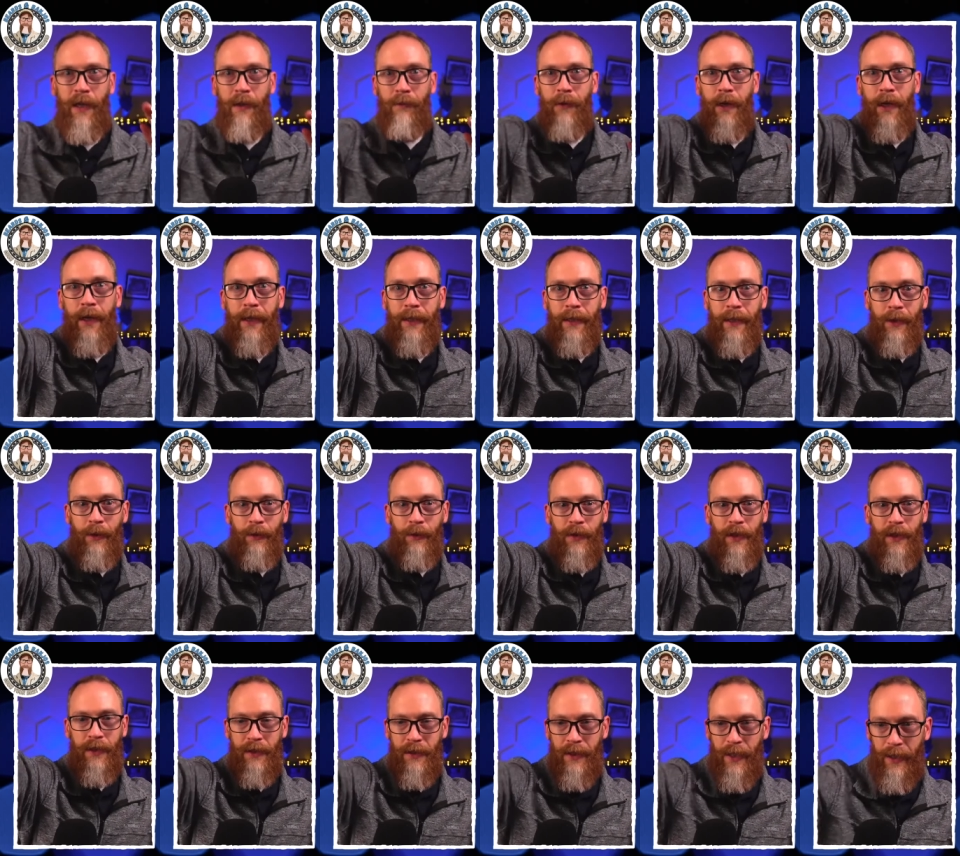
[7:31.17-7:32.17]
have lighting on
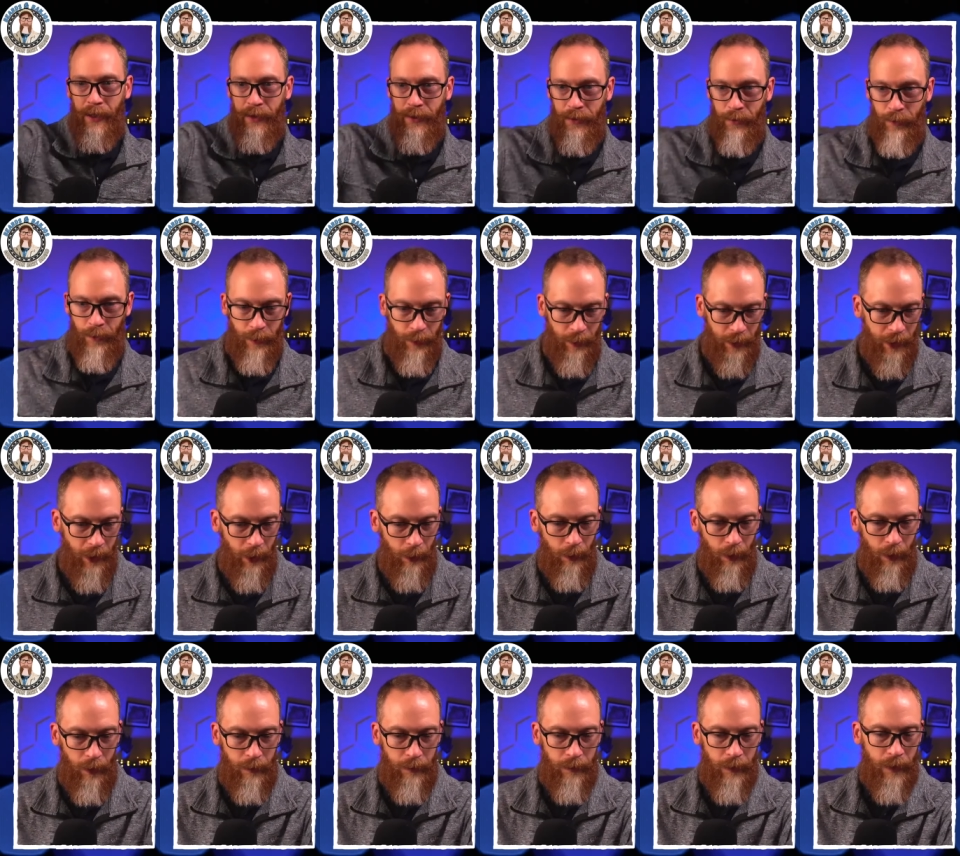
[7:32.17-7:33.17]
this side because it would go
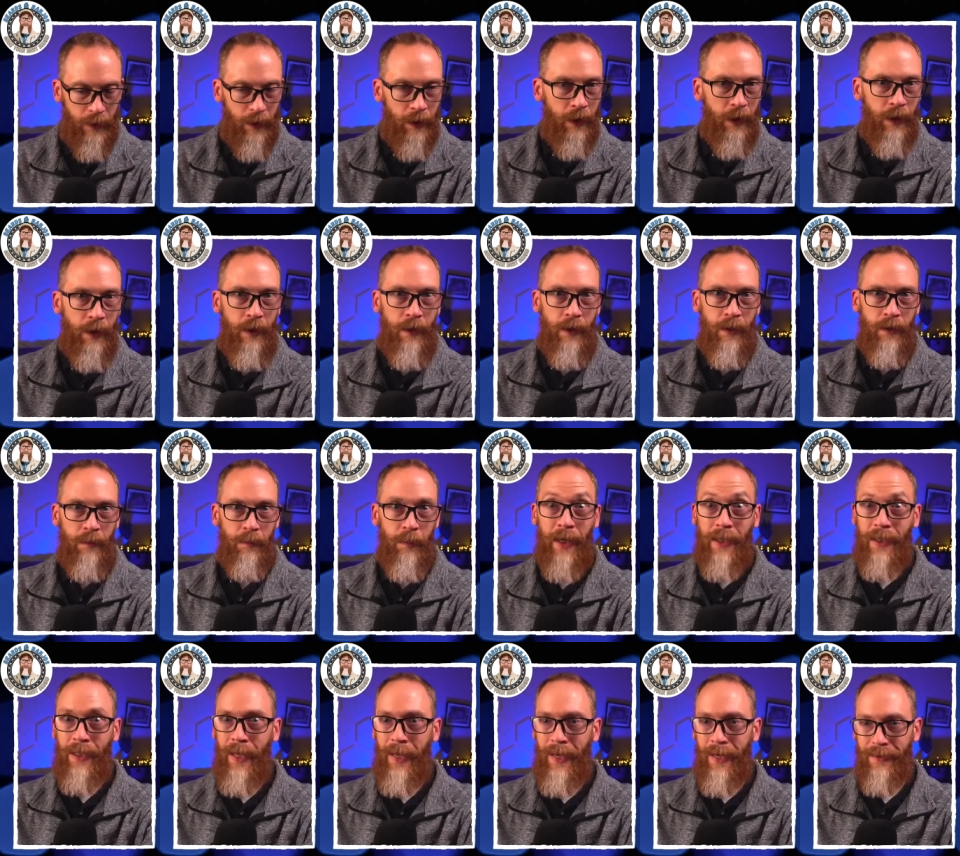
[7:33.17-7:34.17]
over my
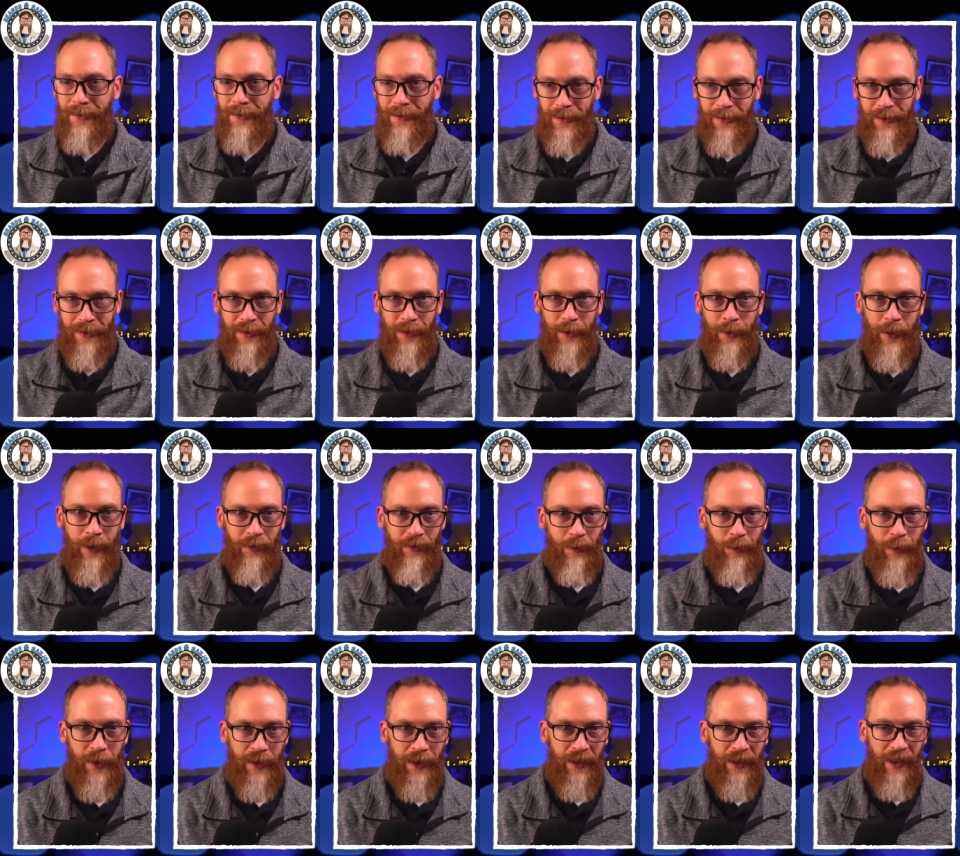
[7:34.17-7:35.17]
glasses and you'd have a
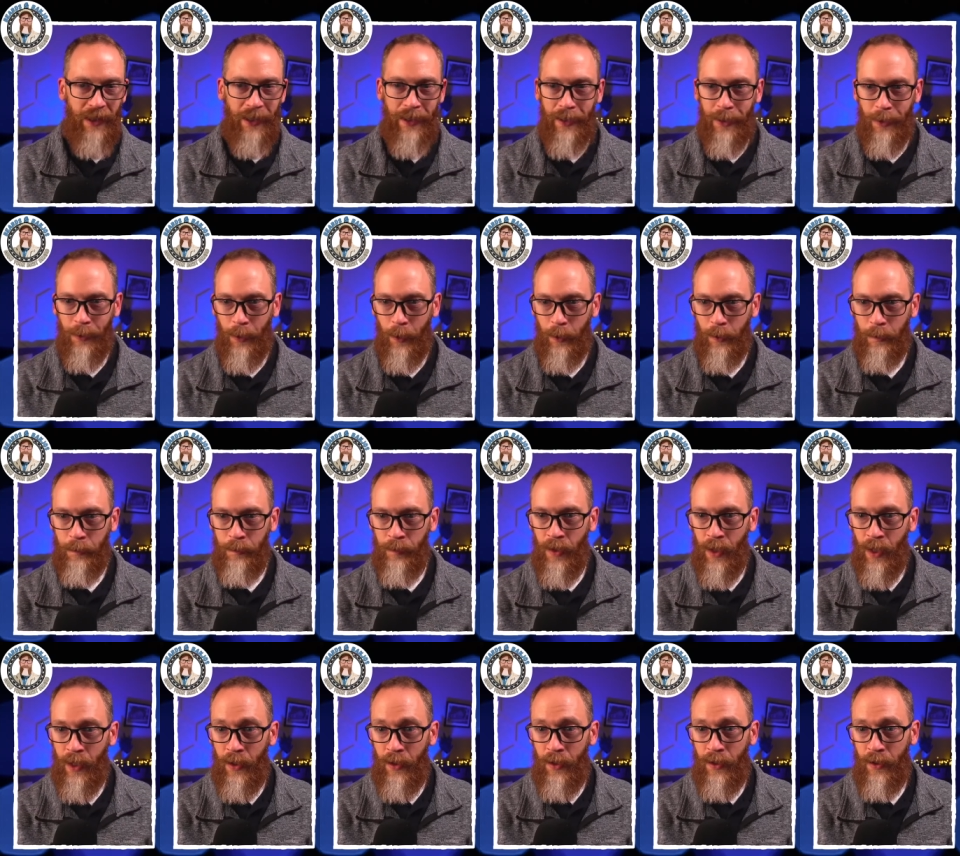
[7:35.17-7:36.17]
big glare on
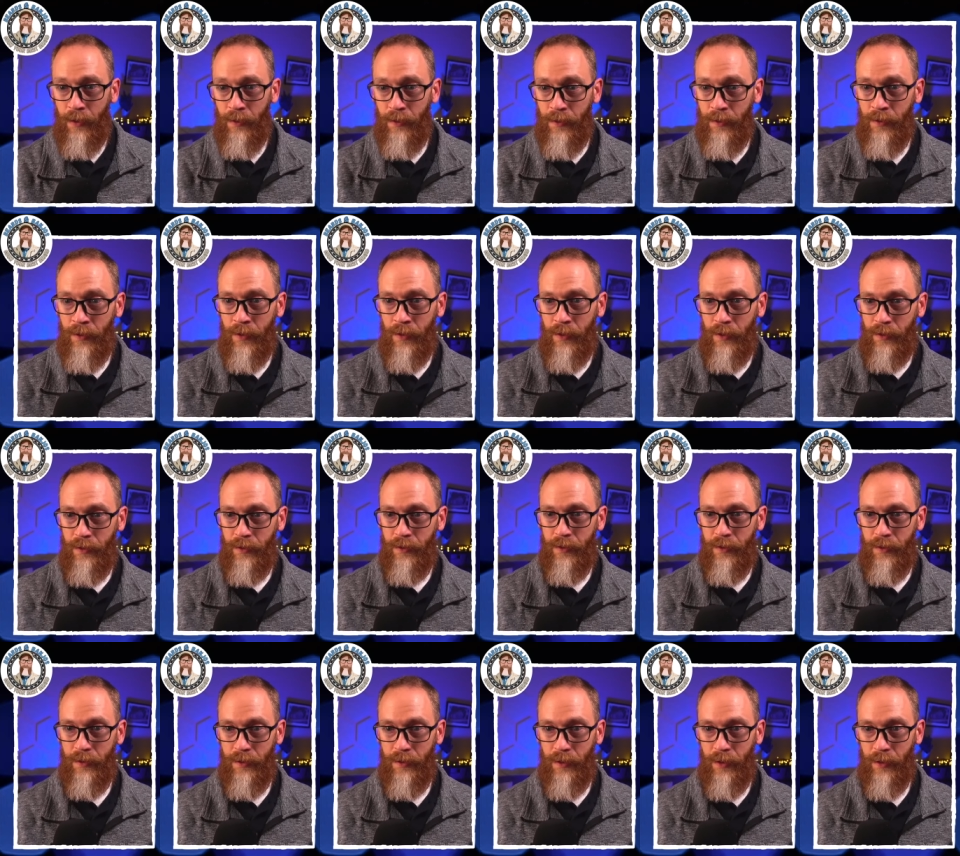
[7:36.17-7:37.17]
them.
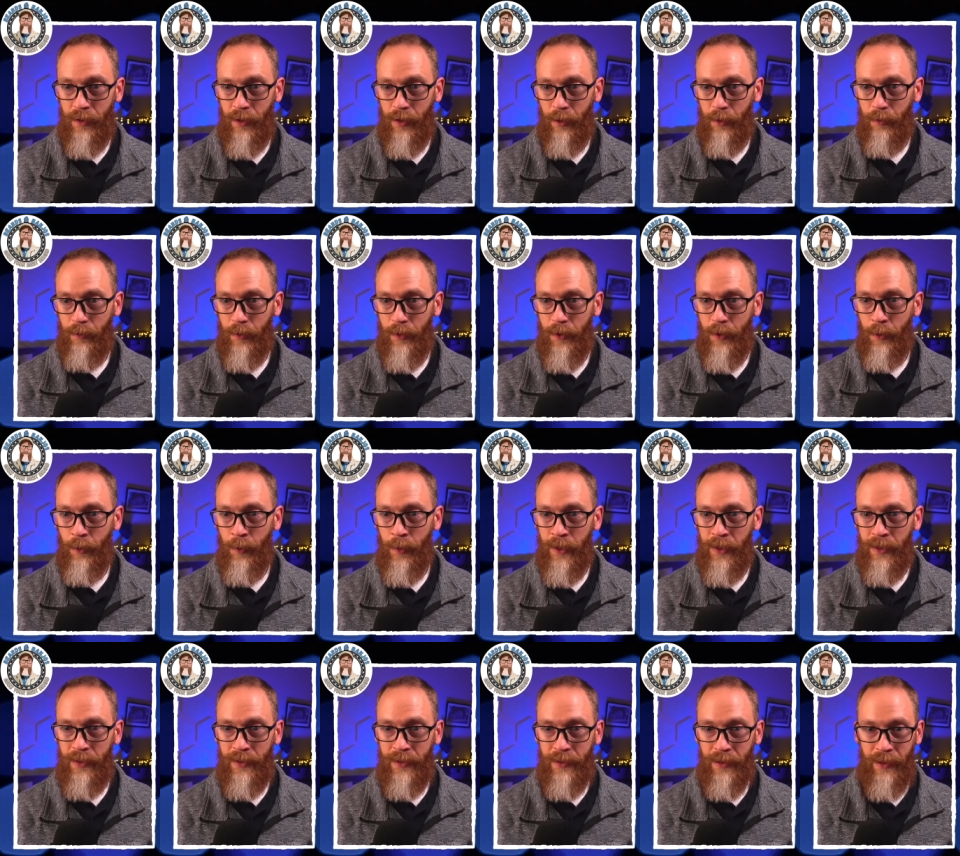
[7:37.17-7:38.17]
All right, over
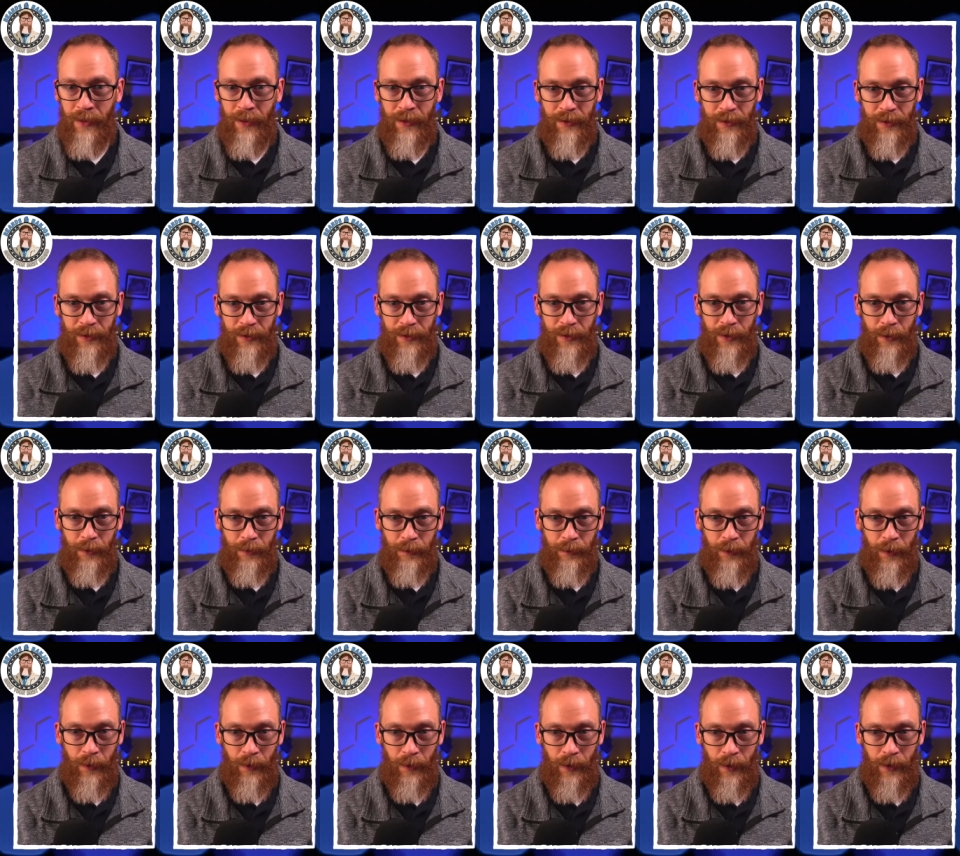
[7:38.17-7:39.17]
20 cents so
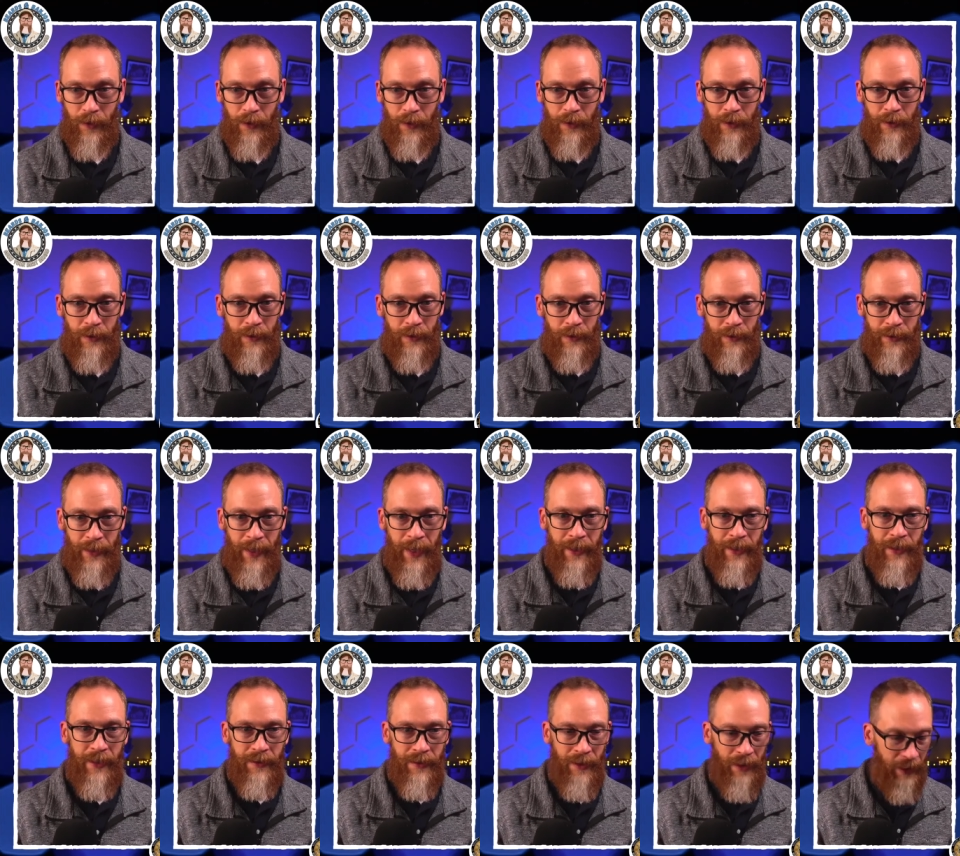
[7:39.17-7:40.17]
far. That
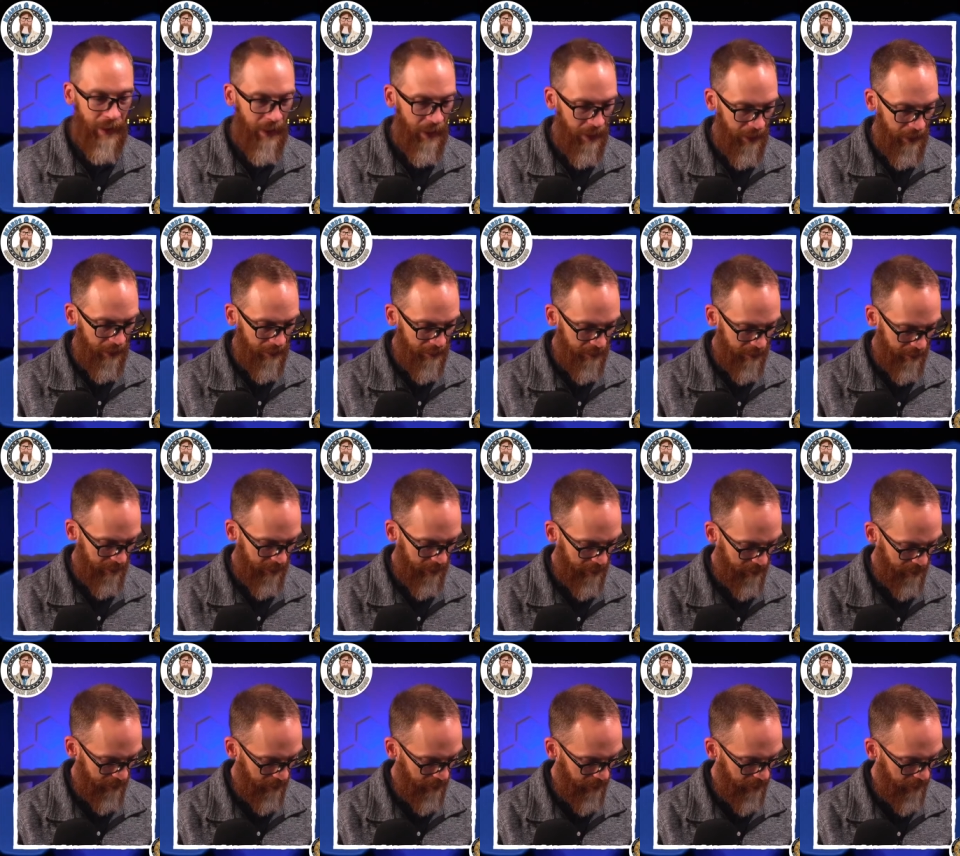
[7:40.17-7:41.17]
is a lot.
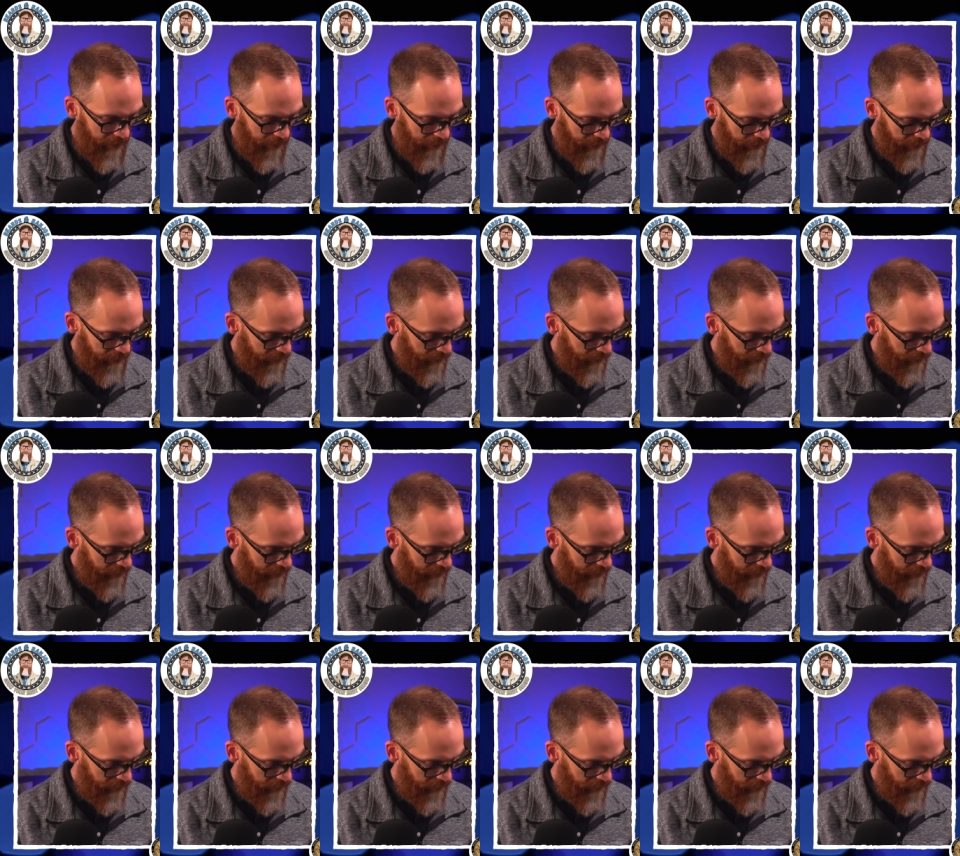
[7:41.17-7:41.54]
That's a lot.